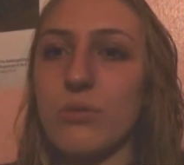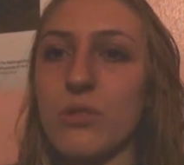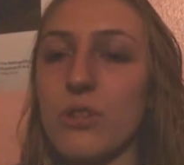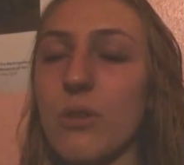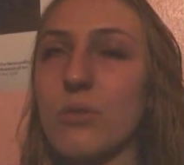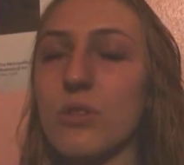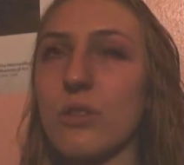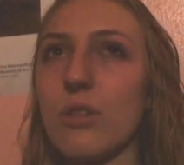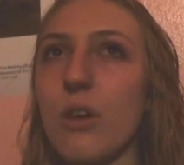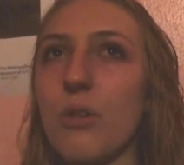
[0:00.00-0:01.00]

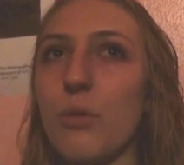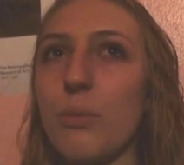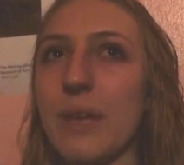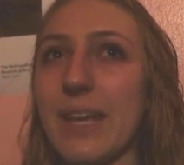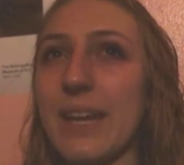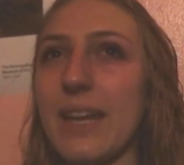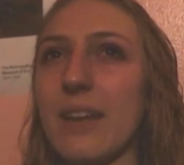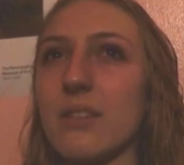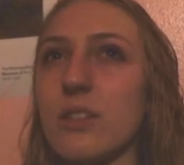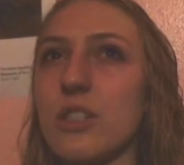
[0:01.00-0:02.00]
slow
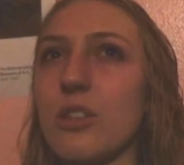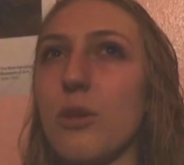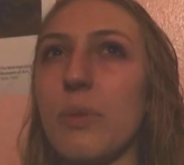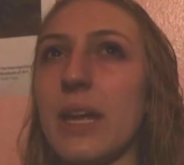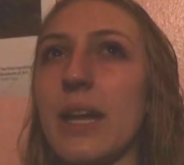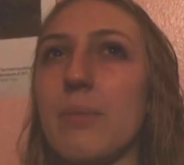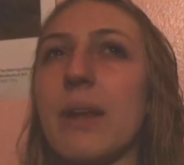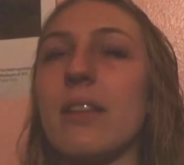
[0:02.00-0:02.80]
beginning, such a slow beginning, but I